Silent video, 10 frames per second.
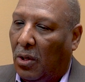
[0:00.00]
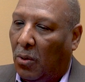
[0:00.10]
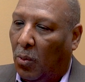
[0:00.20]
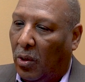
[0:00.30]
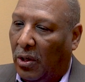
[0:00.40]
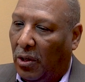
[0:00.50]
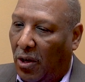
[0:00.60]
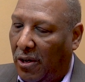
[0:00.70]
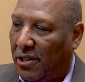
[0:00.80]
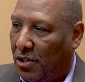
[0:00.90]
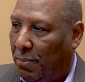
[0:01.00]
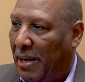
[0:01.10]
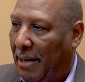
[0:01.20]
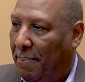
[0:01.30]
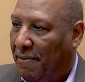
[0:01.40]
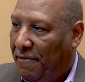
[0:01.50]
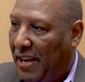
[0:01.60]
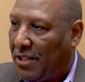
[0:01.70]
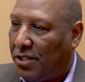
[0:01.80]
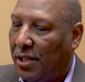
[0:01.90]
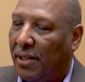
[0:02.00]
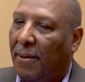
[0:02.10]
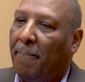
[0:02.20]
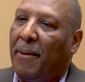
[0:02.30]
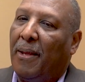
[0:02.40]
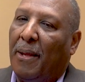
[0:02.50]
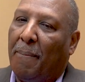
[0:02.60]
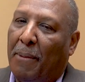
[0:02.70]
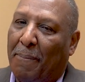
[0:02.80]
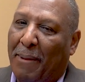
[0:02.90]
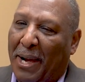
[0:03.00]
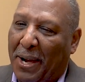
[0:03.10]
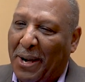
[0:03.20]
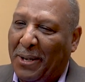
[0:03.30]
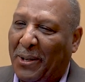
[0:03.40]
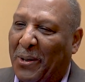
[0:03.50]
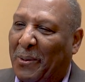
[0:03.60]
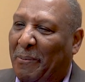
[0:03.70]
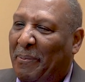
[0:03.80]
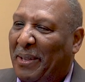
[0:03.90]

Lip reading: were lawyers by profession. But my uncle